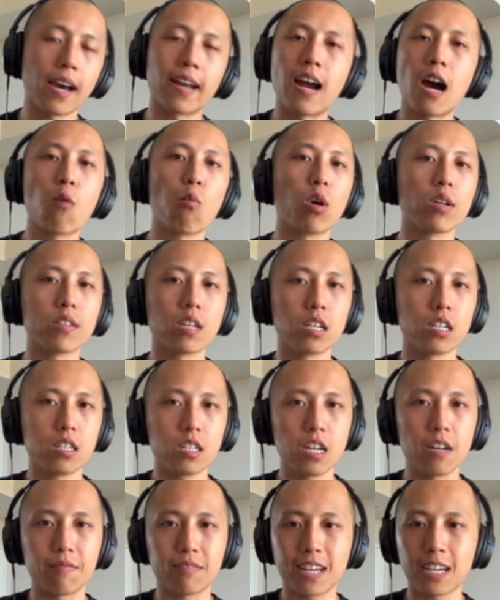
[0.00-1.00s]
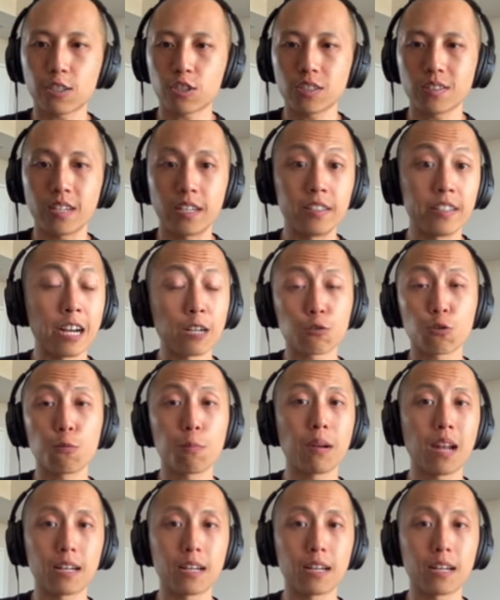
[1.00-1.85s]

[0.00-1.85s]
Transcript: And I wonder if that's just a natural